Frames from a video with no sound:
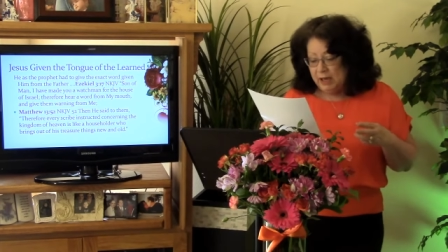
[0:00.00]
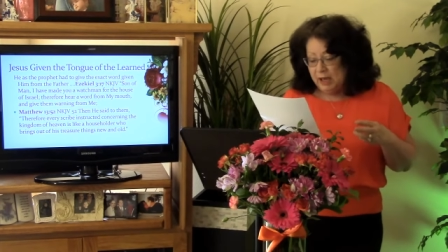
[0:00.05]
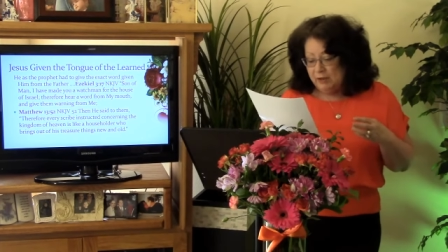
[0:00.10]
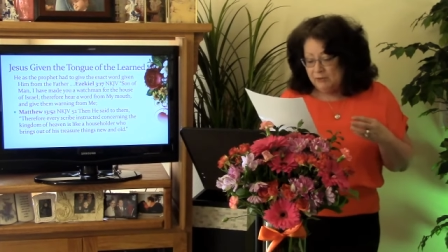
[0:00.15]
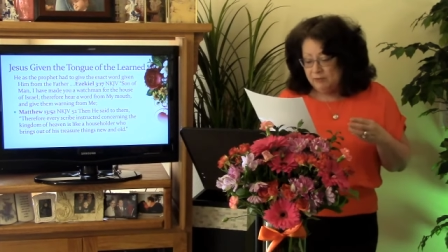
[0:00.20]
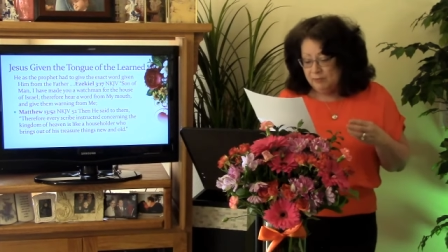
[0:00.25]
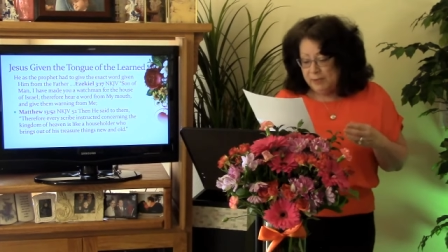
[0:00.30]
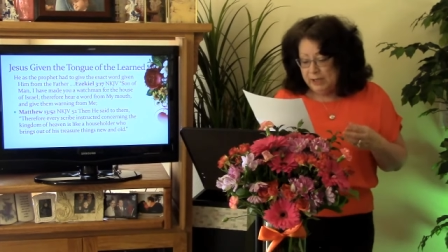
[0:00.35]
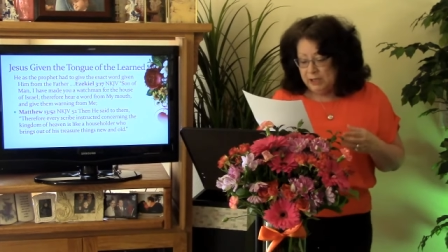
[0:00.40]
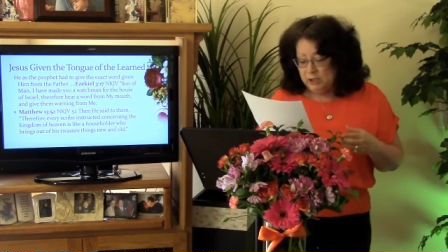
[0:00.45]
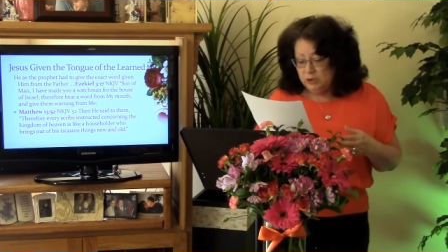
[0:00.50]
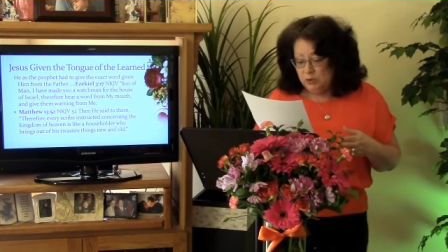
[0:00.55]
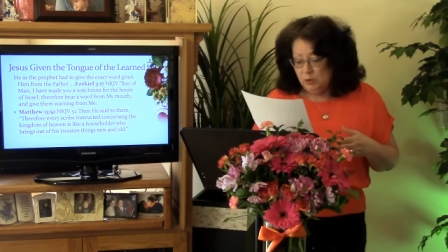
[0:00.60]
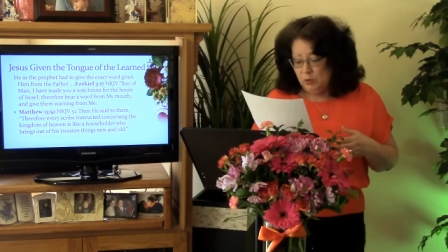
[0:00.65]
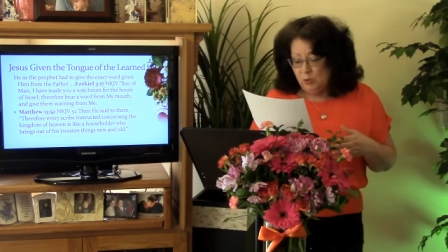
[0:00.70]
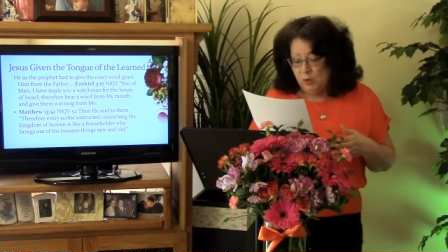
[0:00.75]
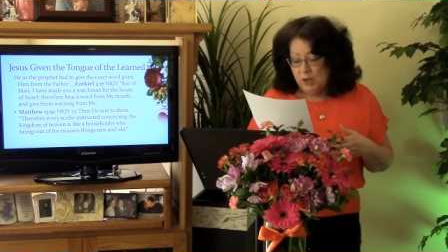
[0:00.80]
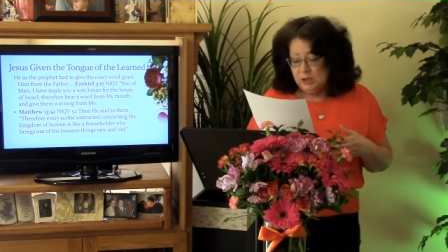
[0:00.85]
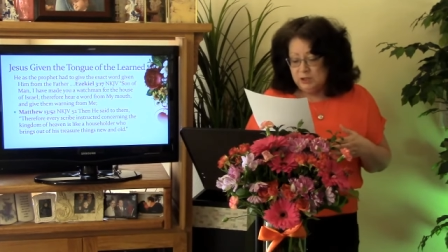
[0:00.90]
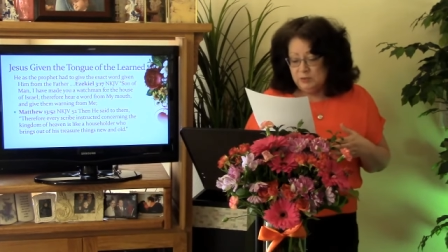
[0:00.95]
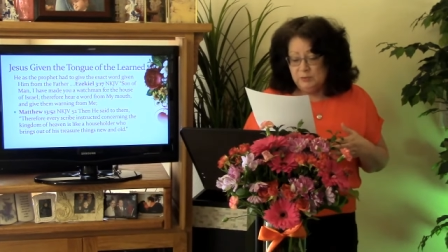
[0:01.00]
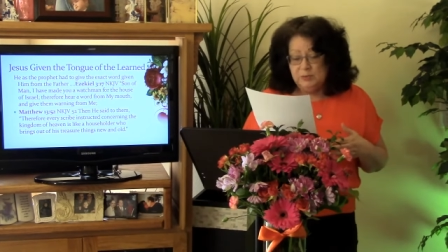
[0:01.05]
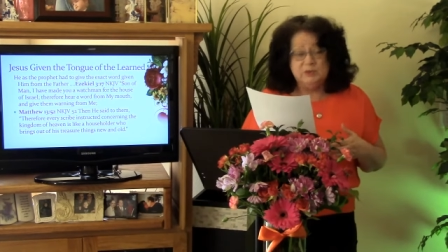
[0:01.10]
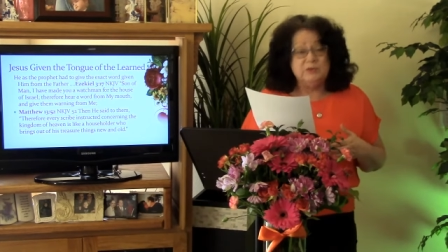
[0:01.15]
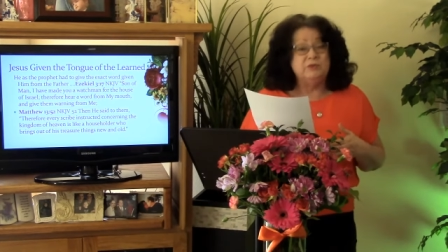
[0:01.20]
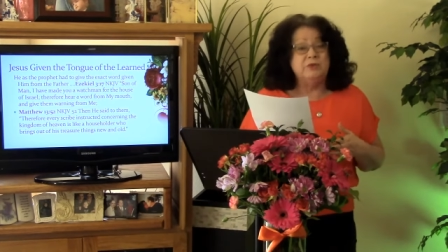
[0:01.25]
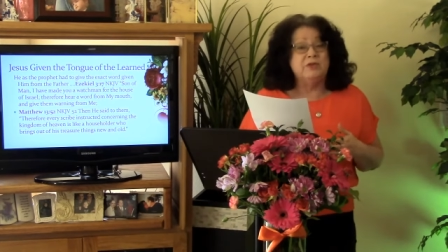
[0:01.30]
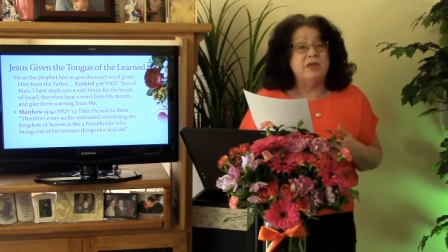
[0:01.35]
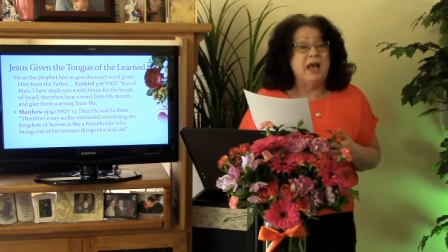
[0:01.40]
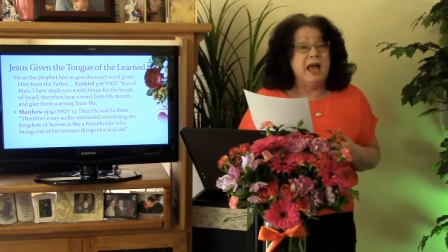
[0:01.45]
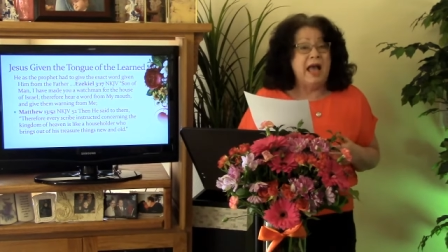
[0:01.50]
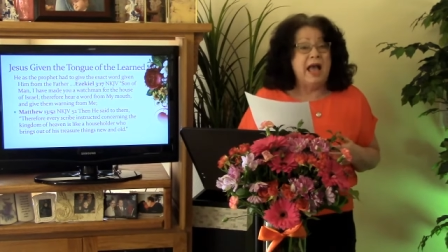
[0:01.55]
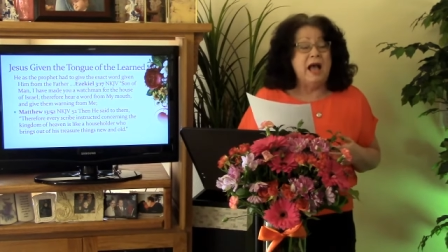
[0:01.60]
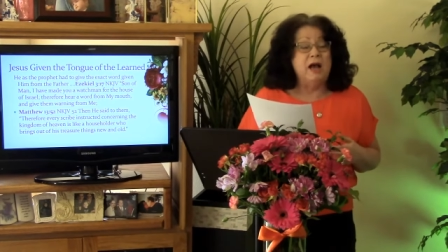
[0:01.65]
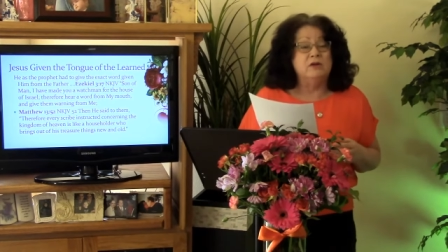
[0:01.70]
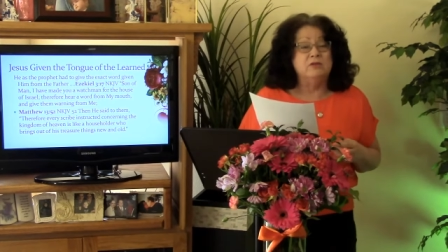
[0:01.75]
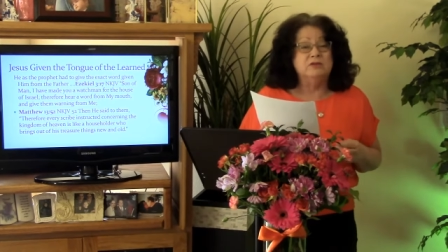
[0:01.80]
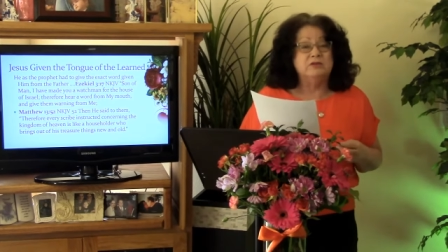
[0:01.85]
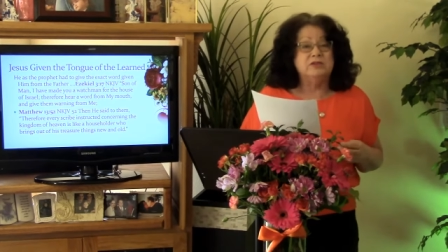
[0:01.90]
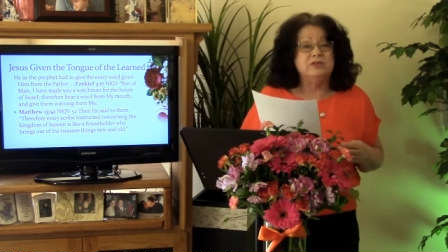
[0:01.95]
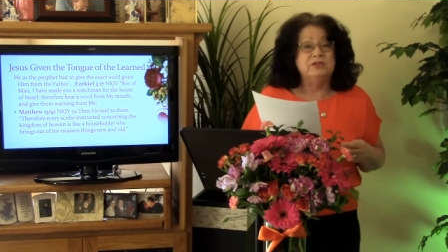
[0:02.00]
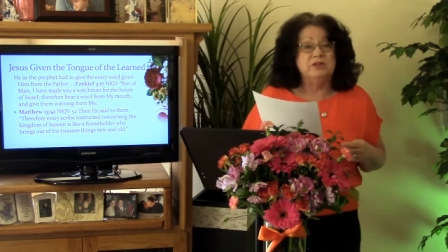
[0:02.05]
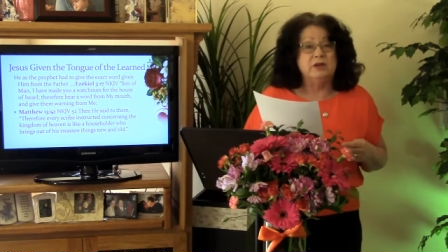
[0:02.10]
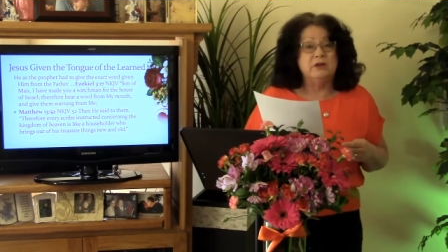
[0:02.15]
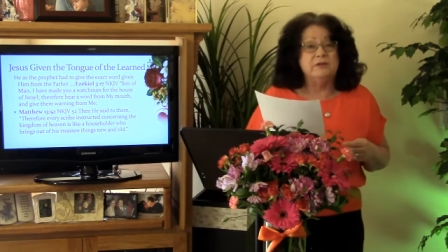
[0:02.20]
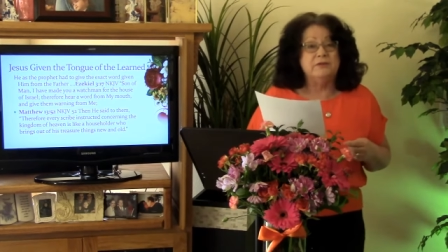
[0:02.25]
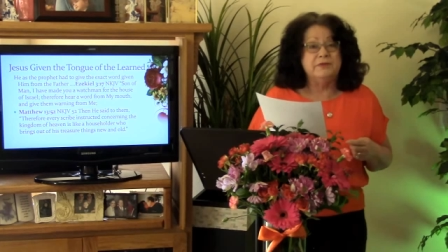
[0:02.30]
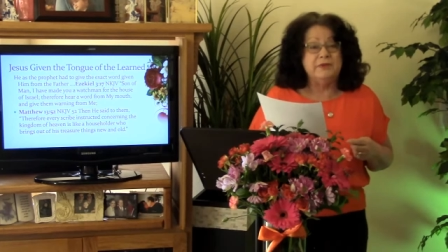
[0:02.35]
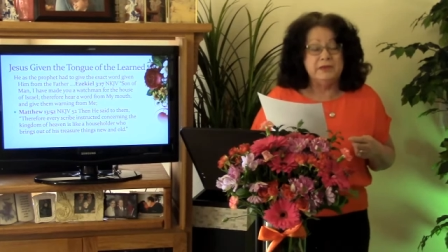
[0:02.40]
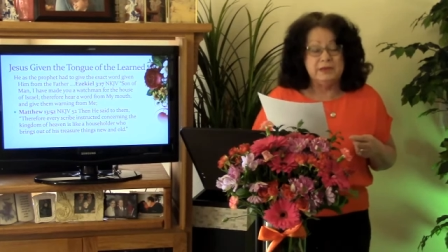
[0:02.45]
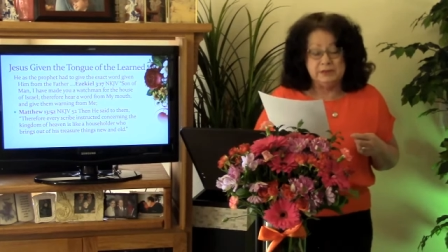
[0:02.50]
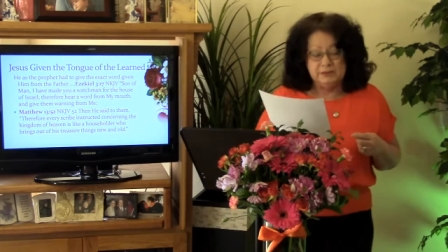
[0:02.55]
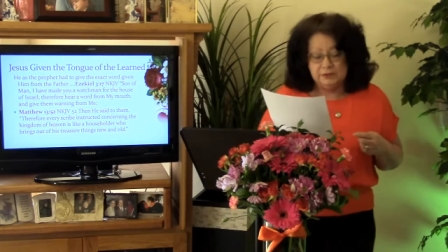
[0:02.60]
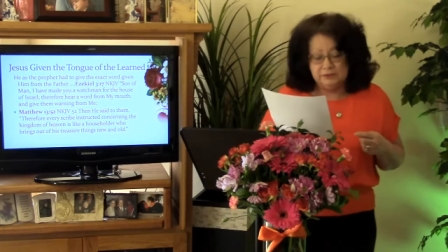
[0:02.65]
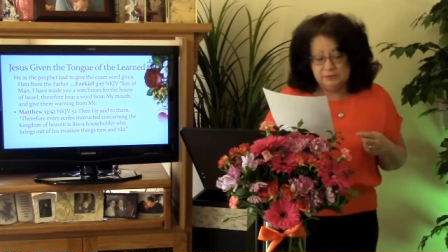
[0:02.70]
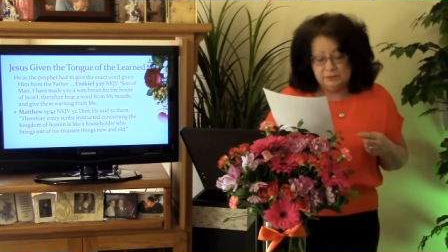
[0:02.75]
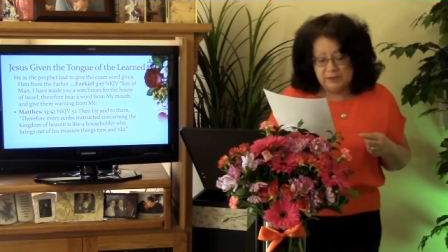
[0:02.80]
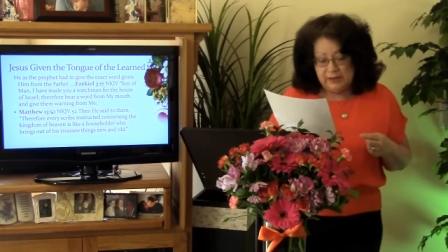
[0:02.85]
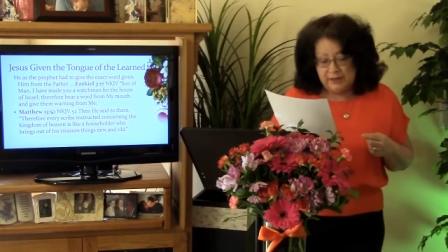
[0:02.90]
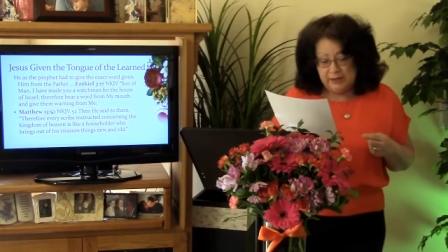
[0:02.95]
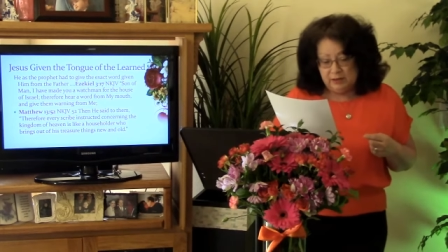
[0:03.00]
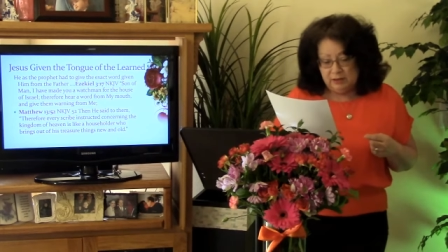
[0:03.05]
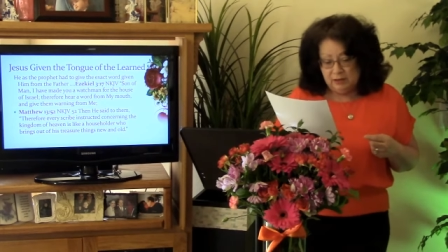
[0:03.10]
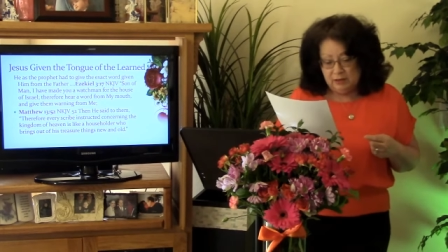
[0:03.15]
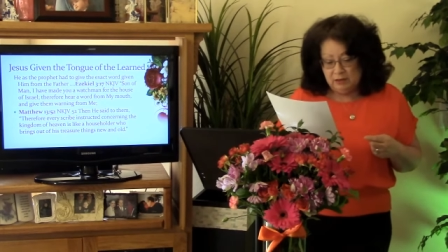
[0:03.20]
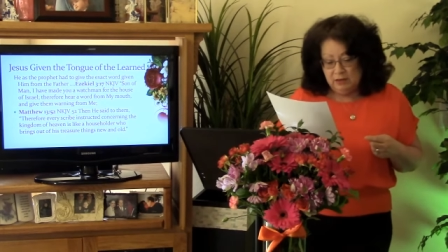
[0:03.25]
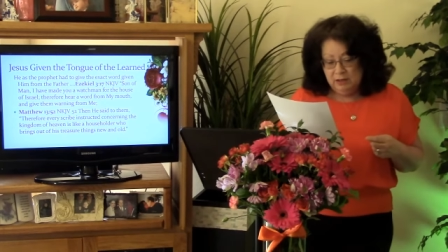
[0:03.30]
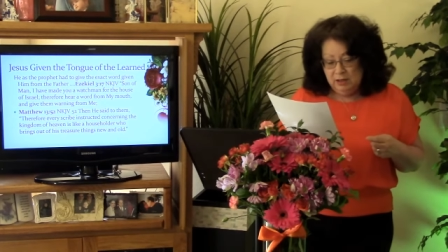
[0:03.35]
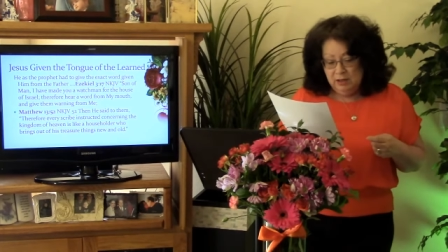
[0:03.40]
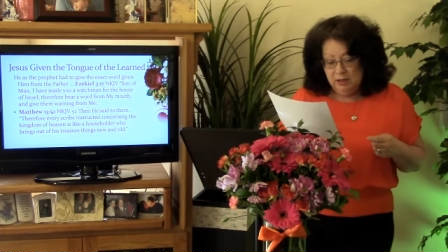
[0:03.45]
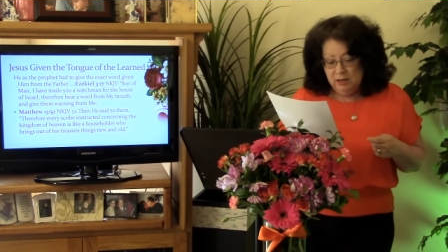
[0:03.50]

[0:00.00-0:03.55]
I've made you a watchman for the house of Israel.